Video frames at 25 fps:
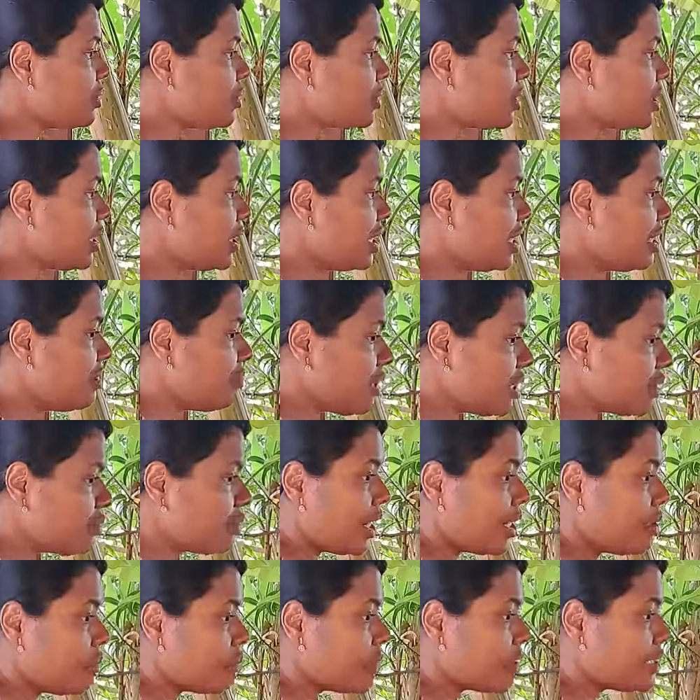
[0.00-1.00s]
No but
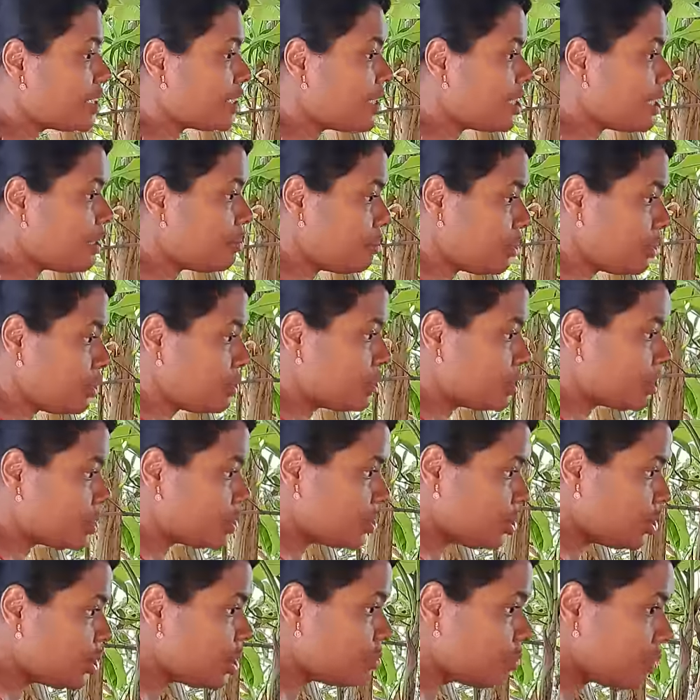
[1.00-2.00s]
one person abused
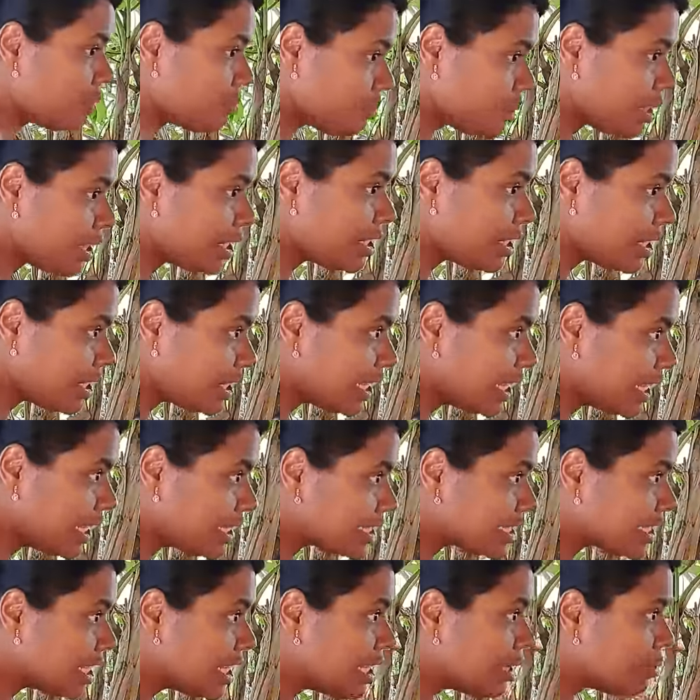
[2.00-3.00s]
you, you remember?
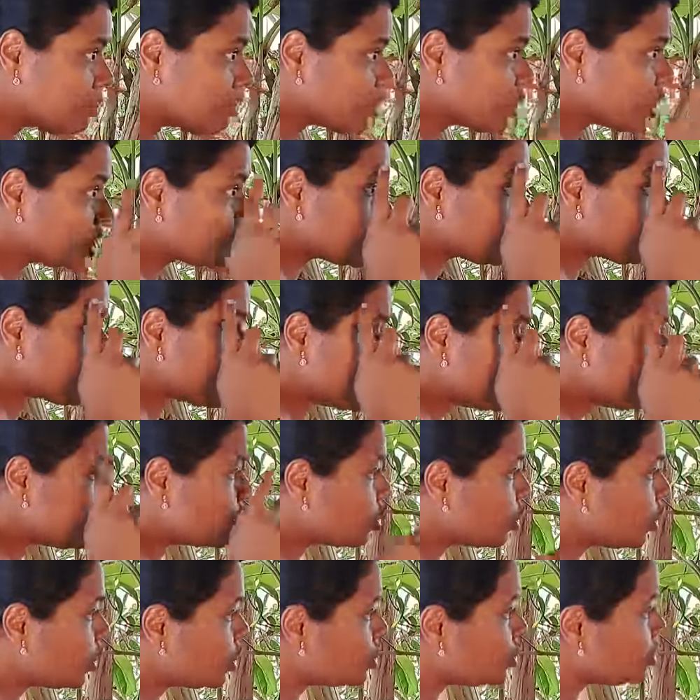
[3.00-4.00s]
Yes. Because when
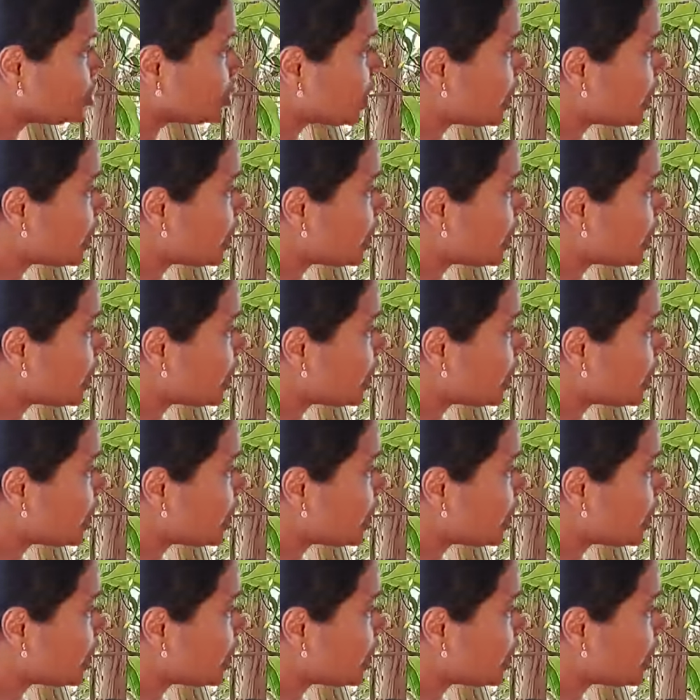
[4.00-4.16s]
you go to